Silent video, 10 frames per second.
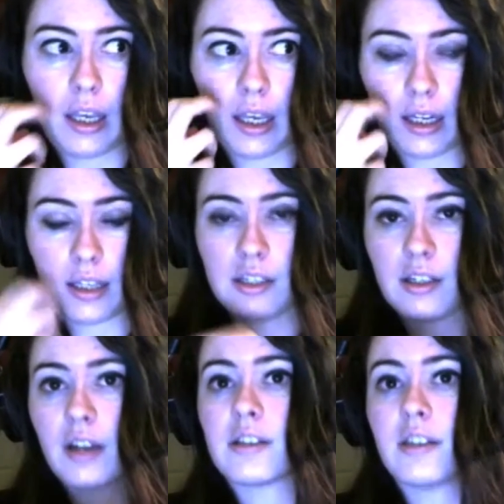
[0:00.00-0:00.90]
And I did
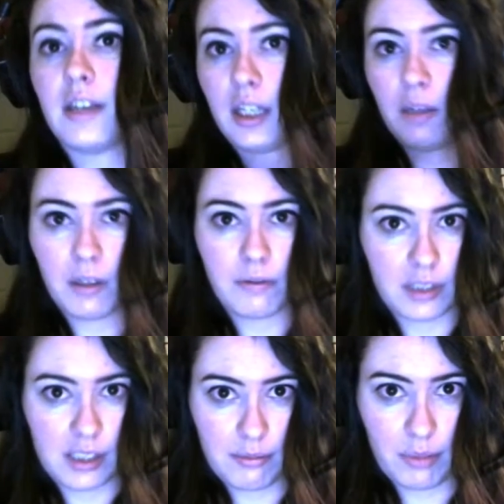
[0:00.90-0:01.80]
not see any way for
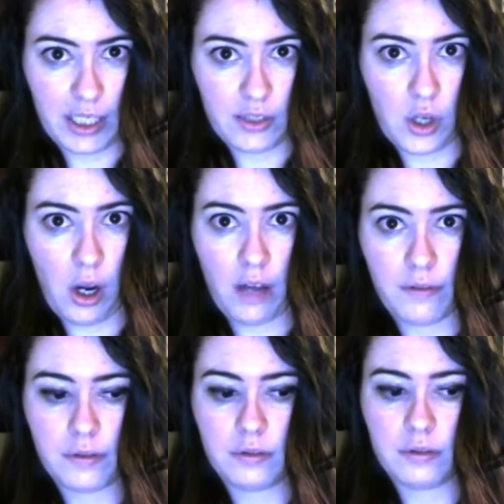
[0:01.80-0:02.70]
it to branch
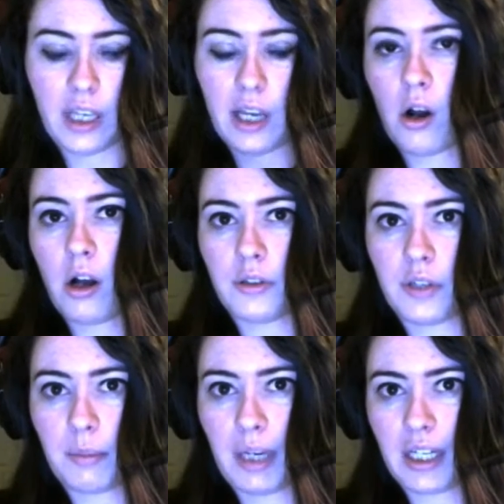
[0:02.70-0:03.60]
off at all
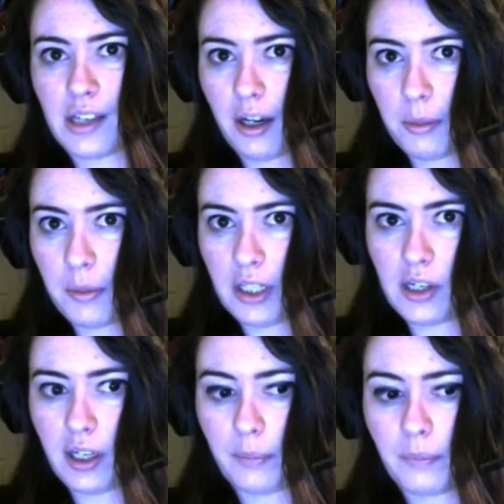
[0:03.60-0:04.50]
during my entire
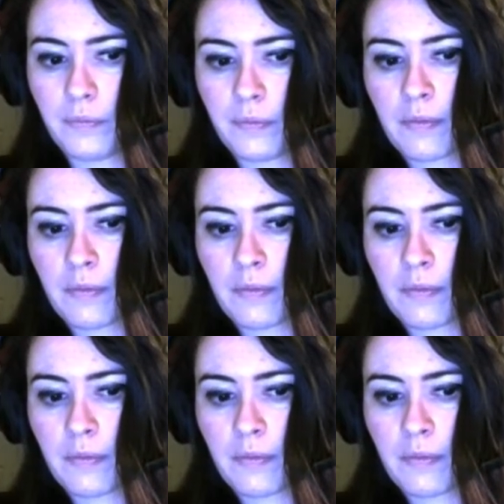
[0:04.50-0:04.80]
playtime.